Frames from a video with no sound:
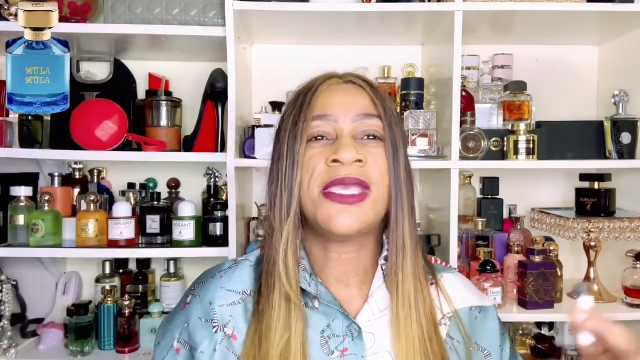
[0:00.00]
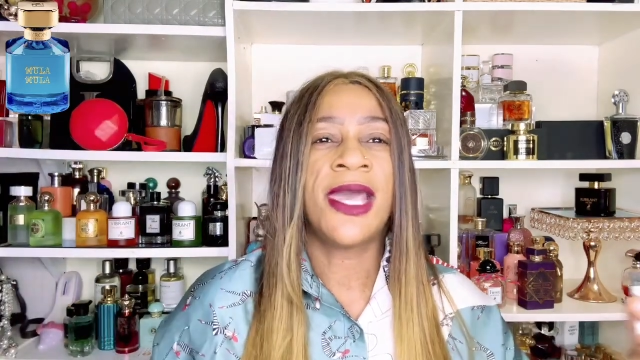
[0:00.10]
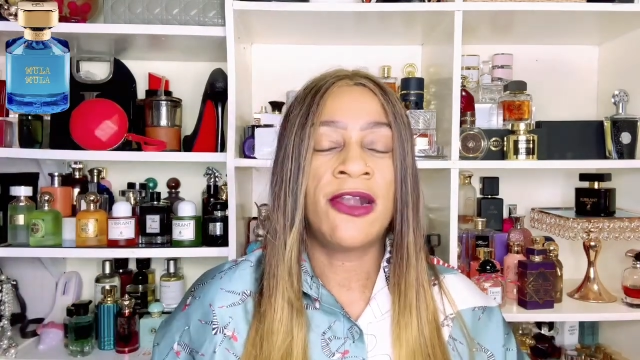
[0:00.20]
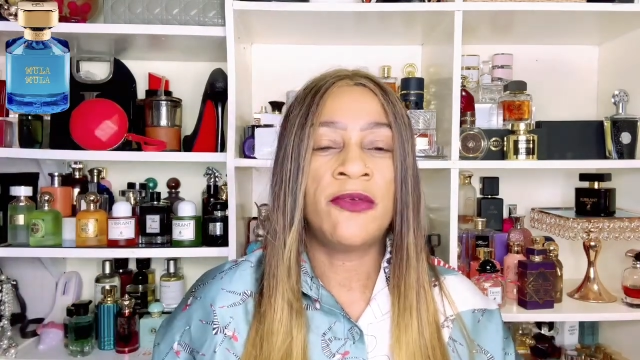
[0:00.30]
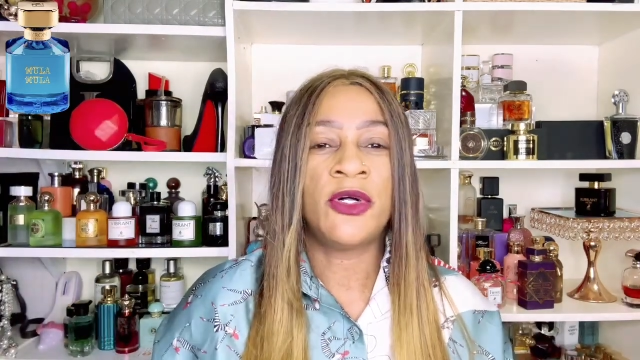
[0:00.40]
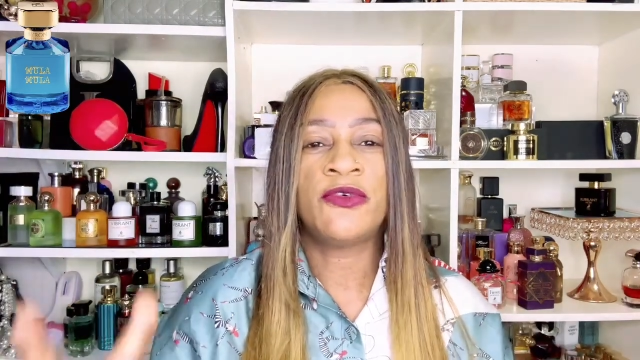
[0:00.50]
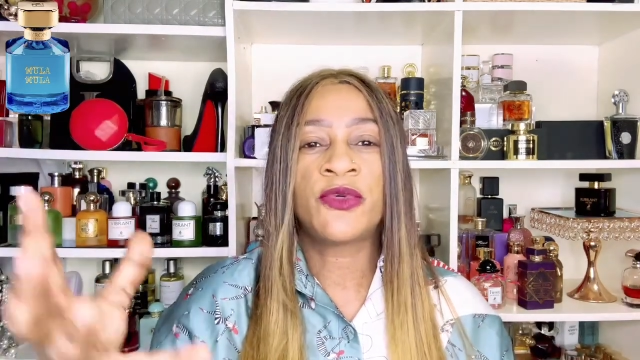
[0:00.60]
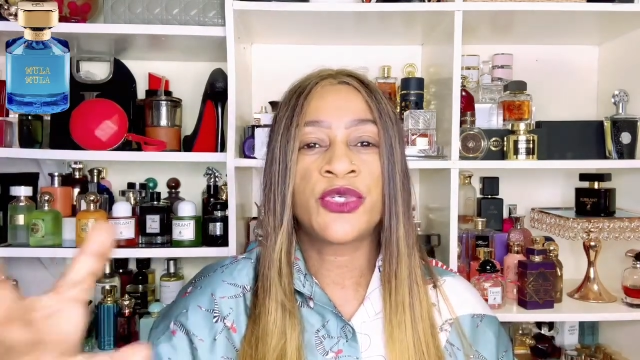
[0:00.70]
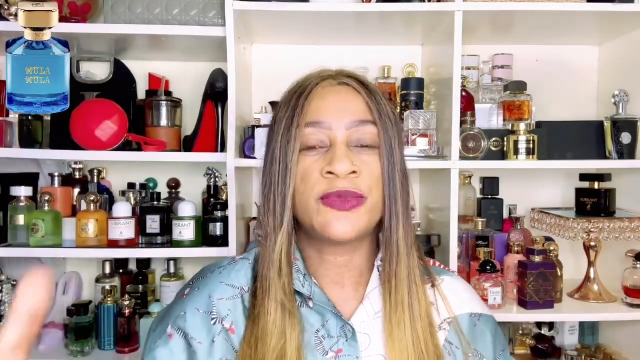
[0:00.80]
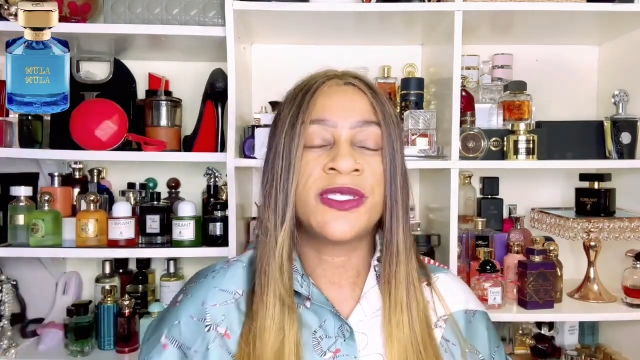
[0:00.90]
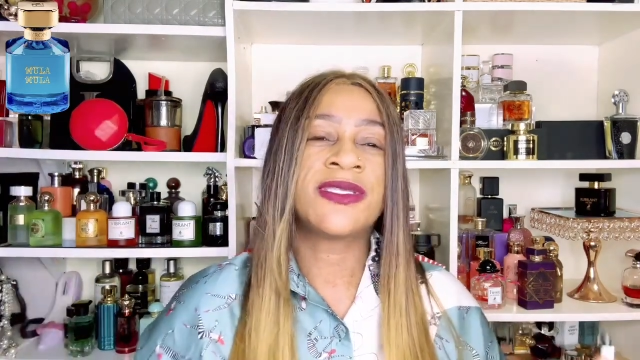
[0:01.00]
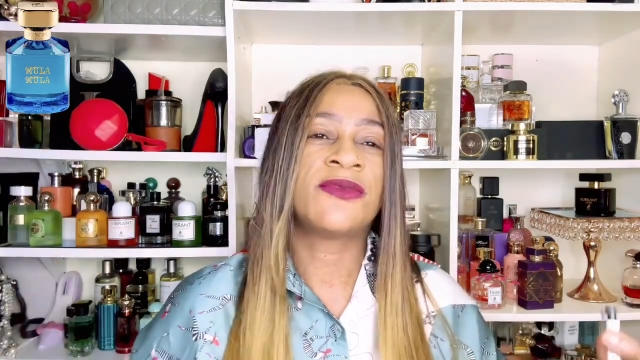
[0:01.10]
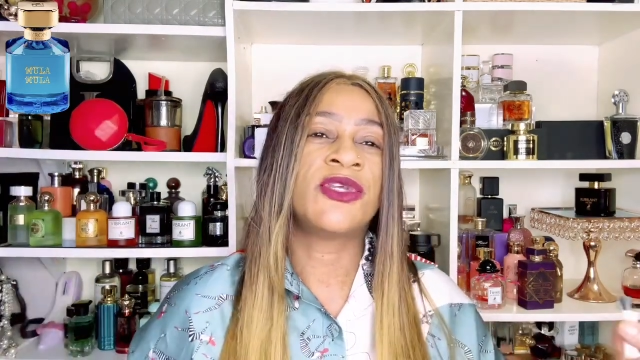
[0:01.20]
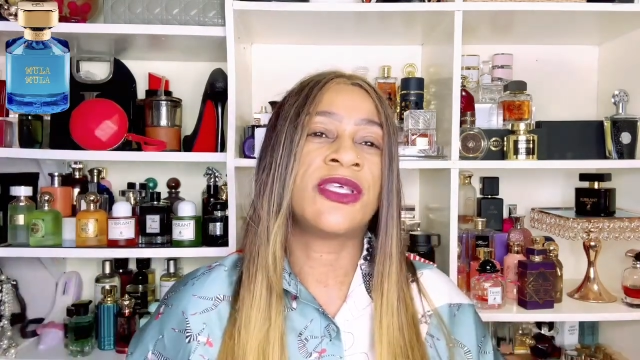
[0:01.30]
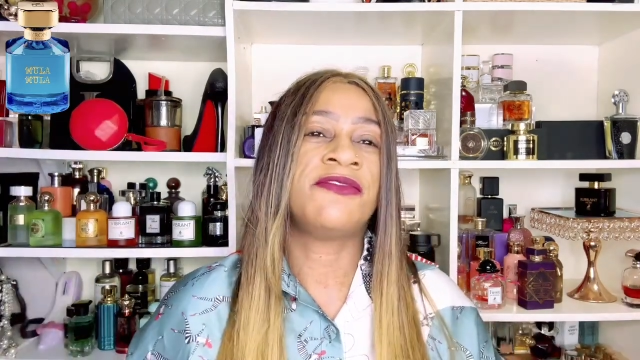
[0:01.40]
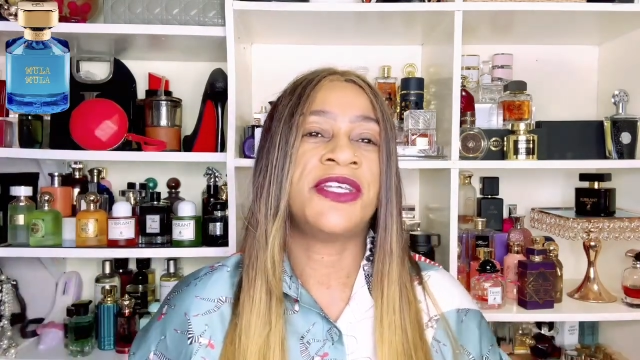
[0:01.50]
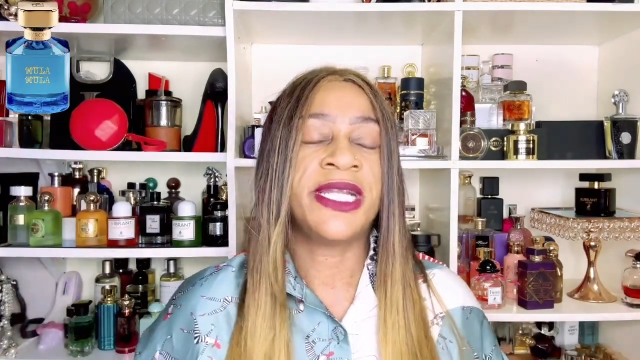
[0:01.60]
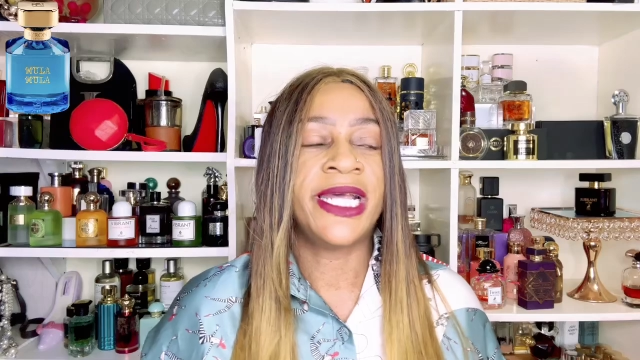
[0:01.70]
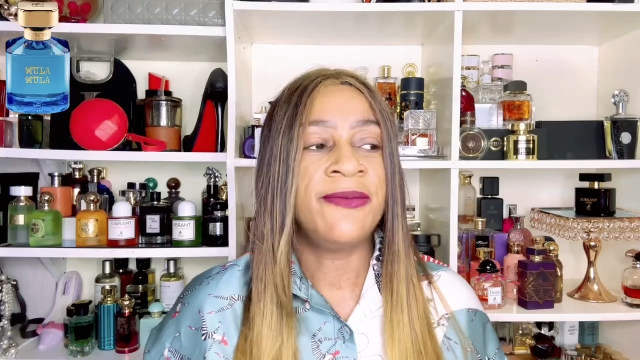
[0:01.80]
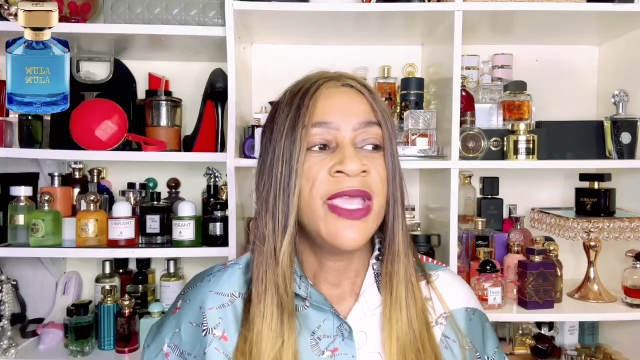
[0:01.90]
caramel, of course, mixing with the
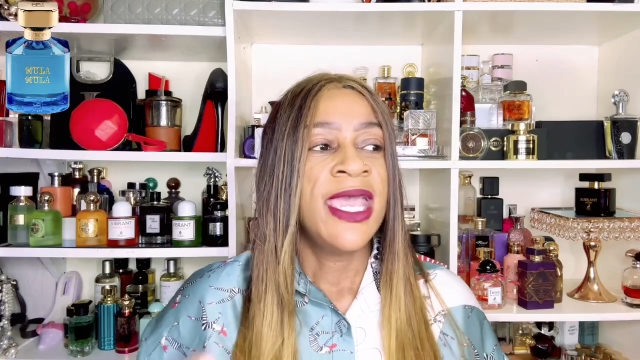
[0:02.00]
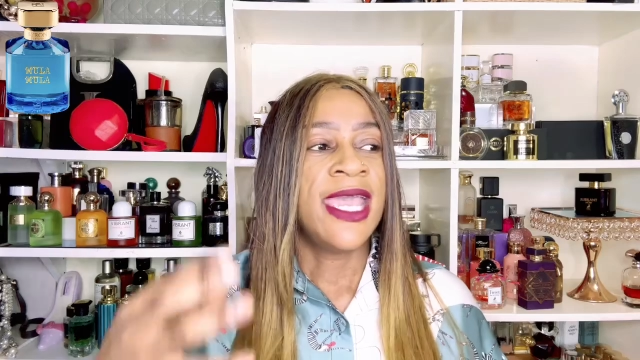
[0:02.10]
vanilla,